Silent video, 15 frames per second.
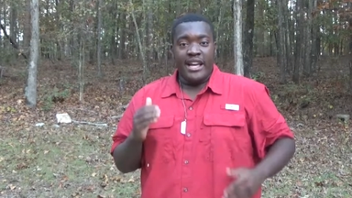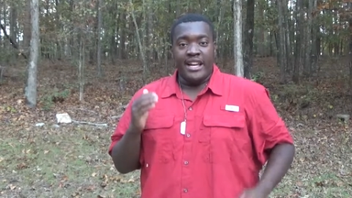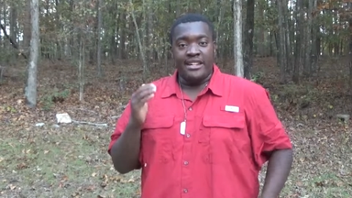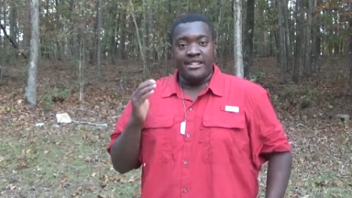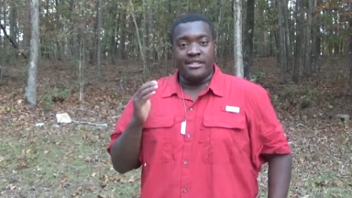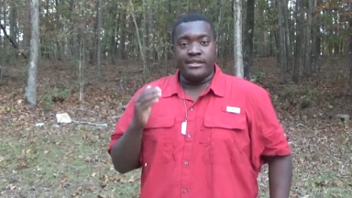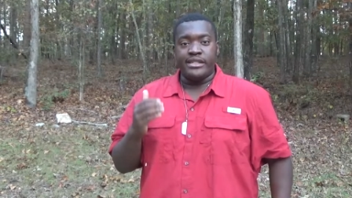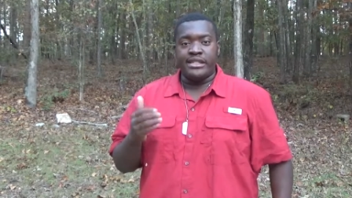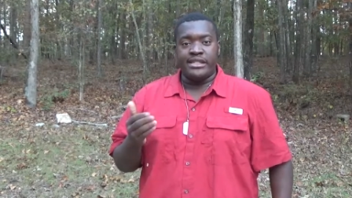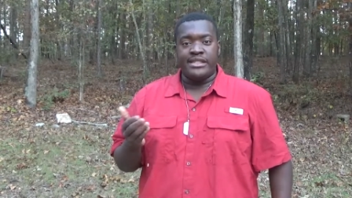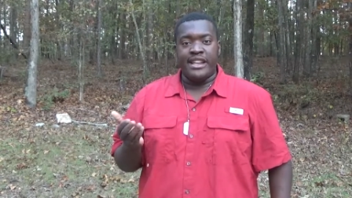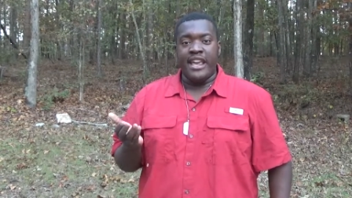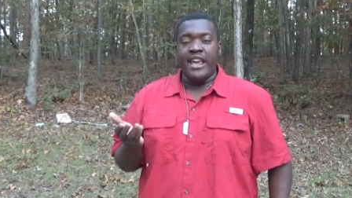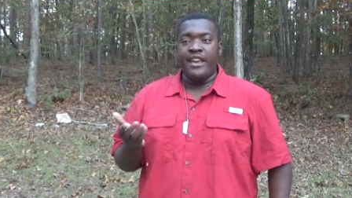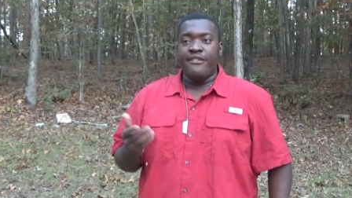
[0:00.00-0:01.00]
And
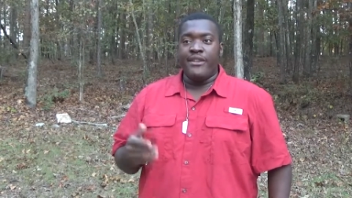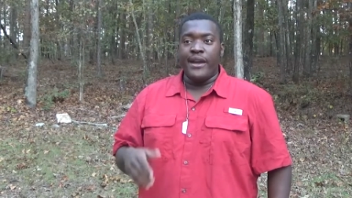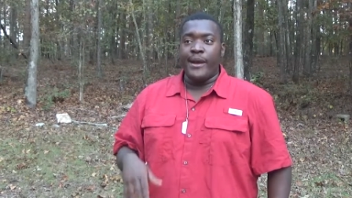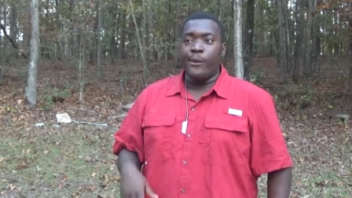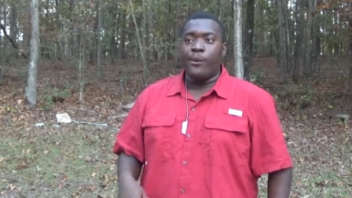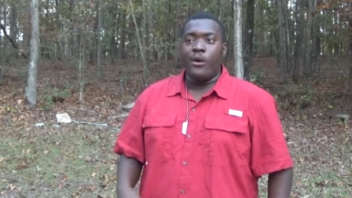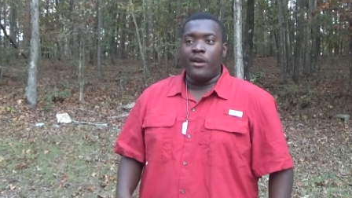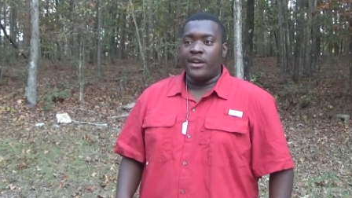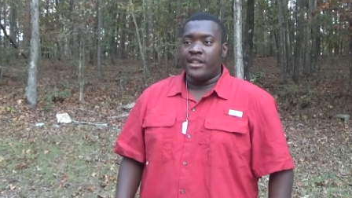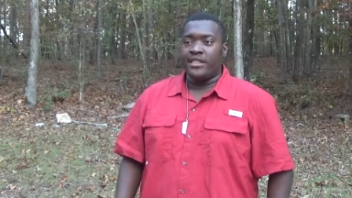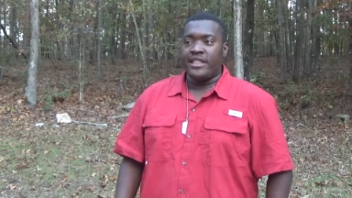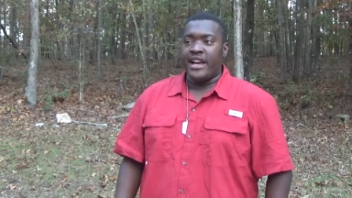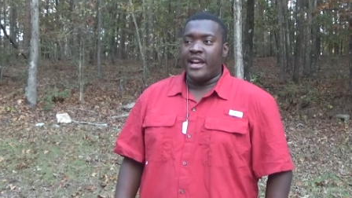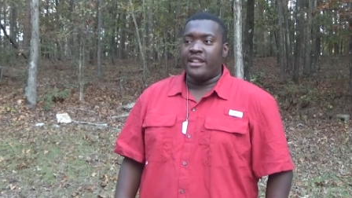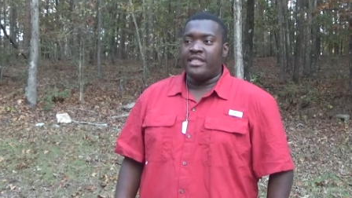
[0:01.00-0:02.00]
Steve, he
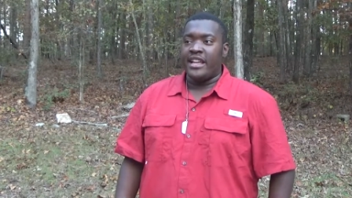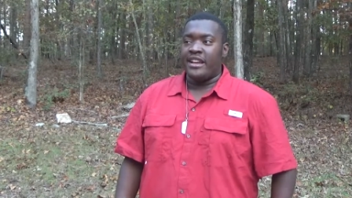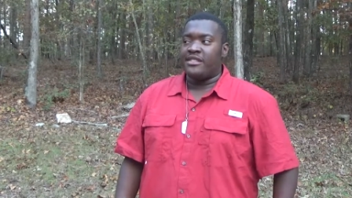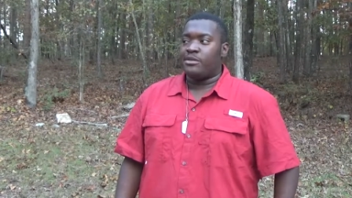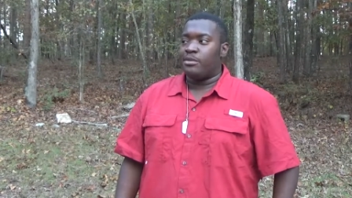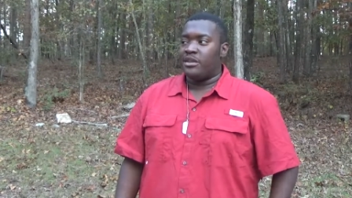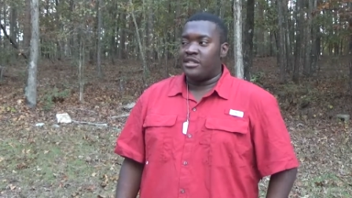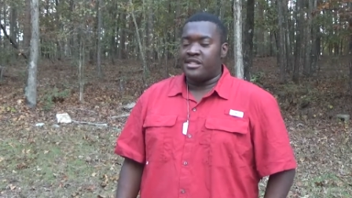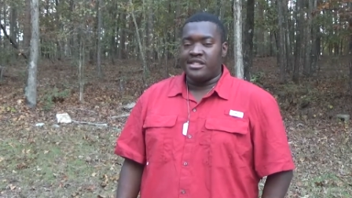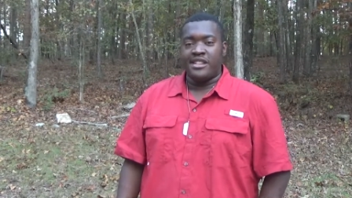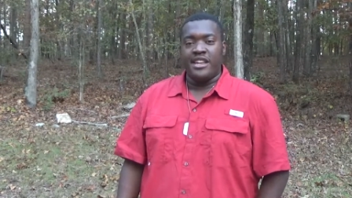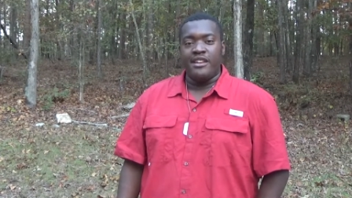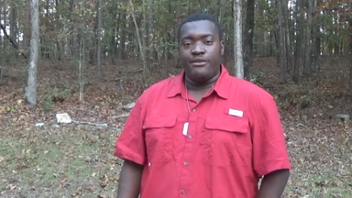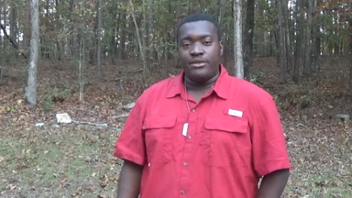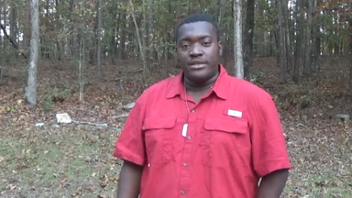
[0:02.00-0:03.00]
wanted that. That's what
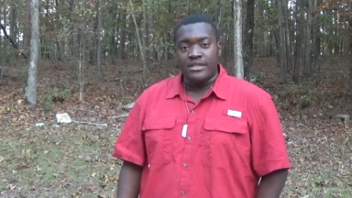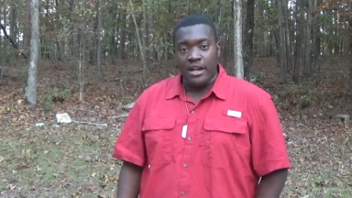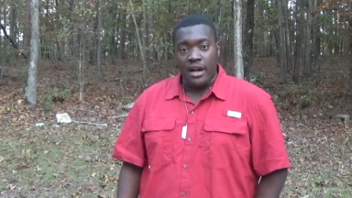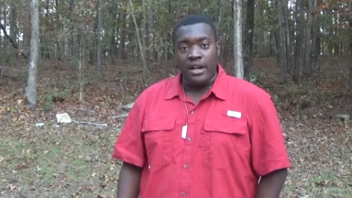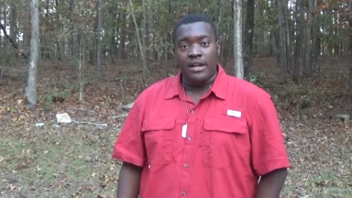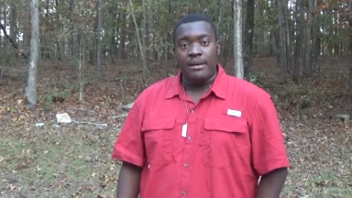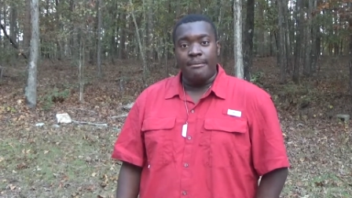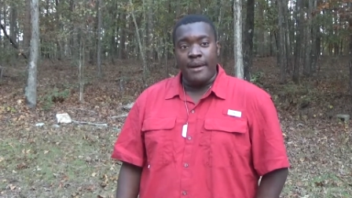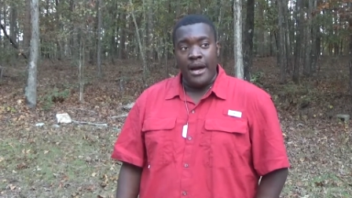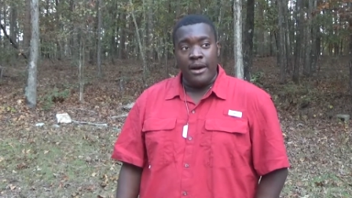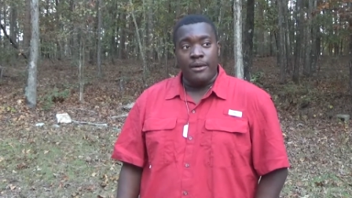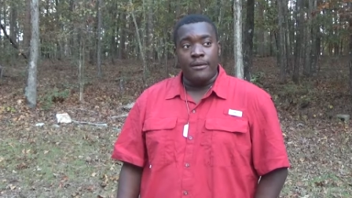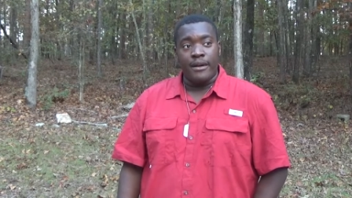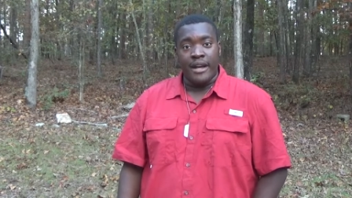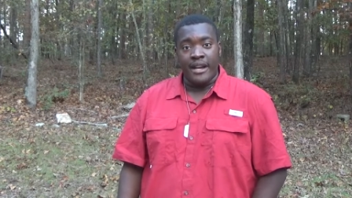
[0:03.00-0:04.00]
Steve was all
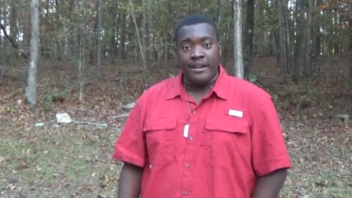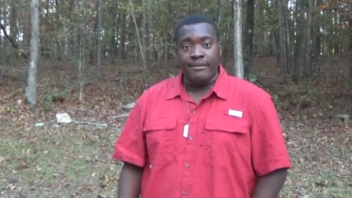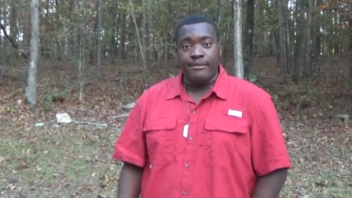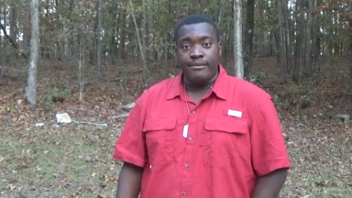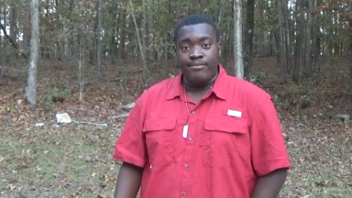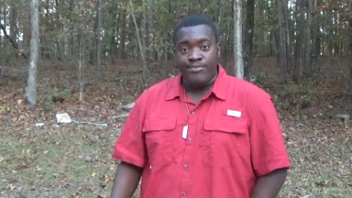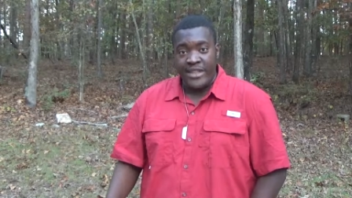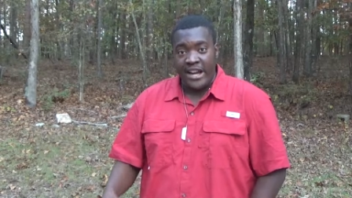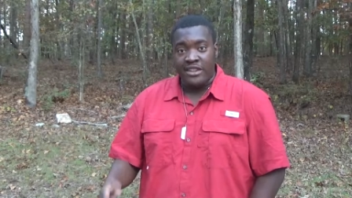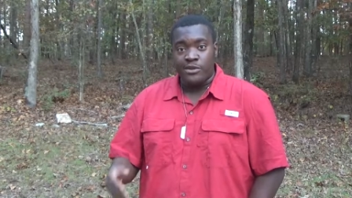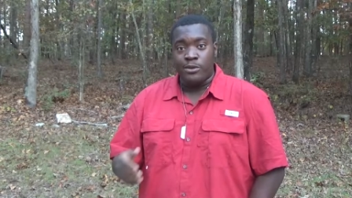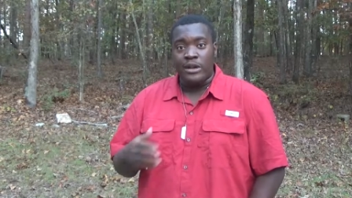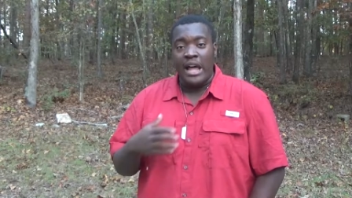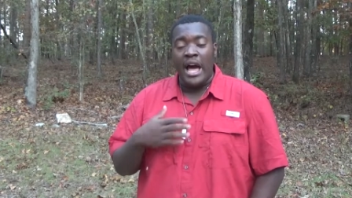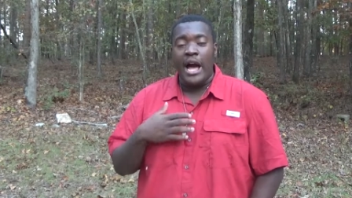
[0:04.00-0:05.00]
about. And
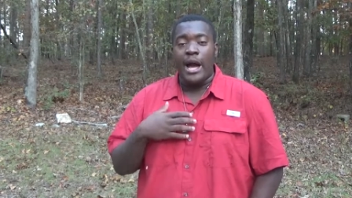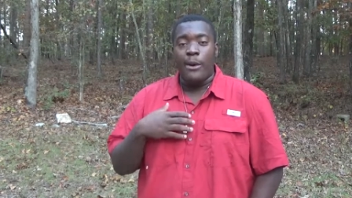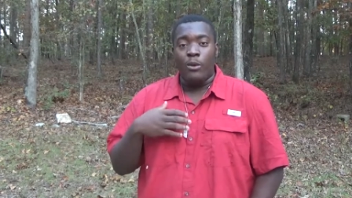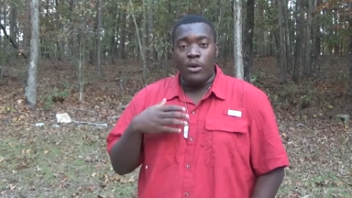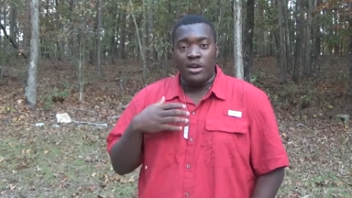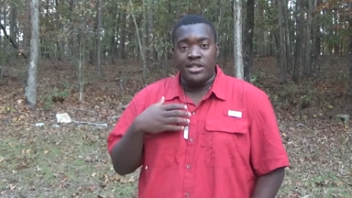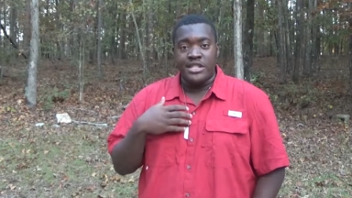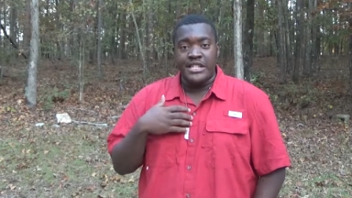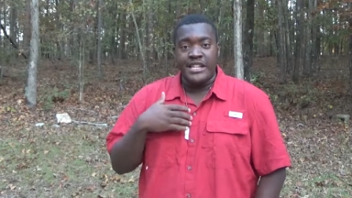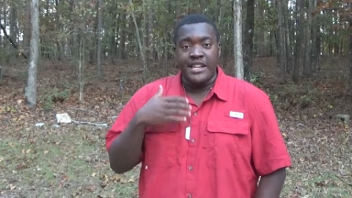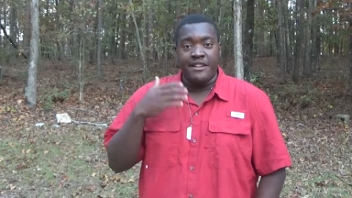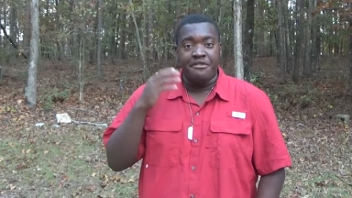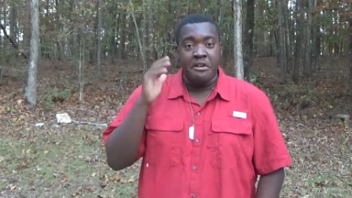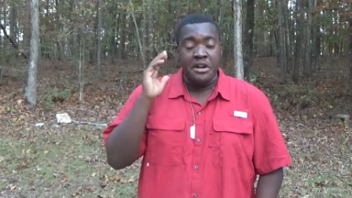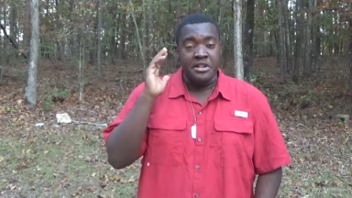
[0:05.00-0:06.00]
that's what I want to
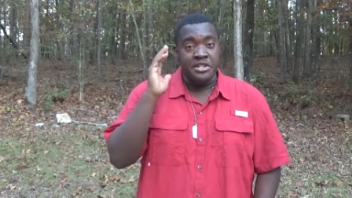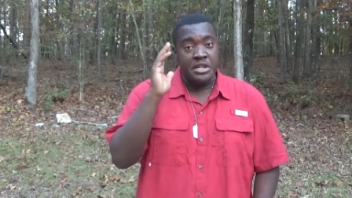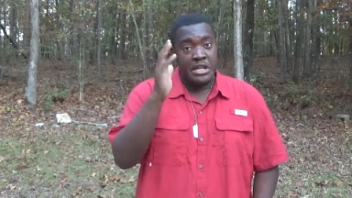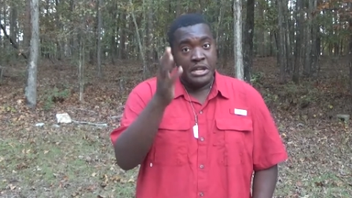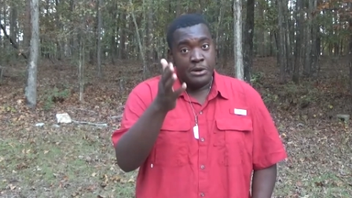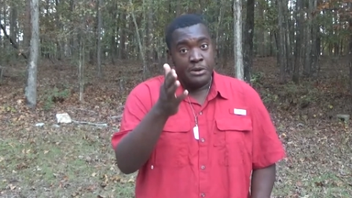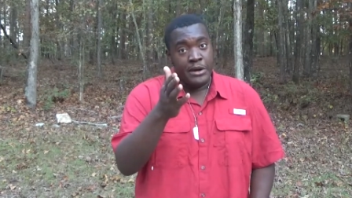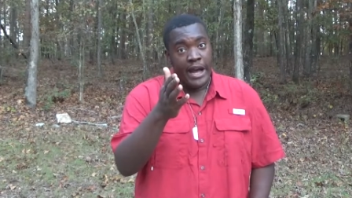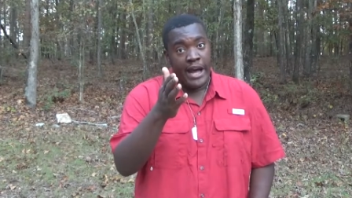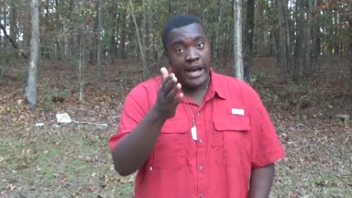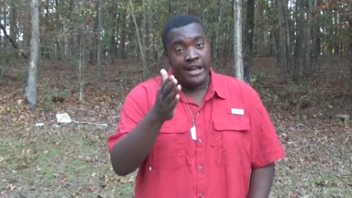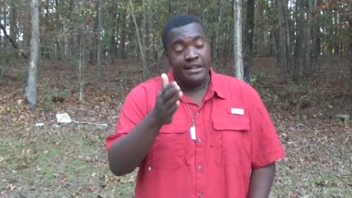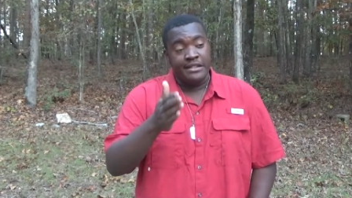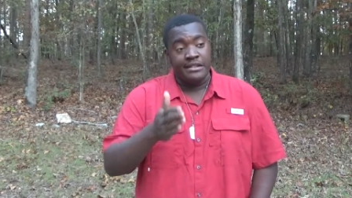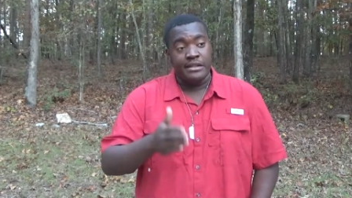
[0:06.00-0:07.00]
give to you
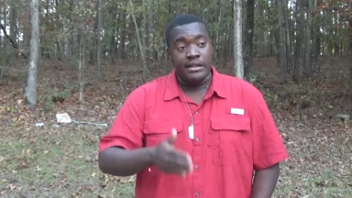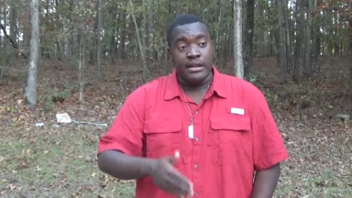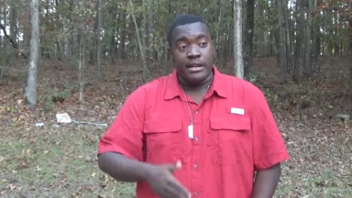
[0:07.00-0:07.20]
guys.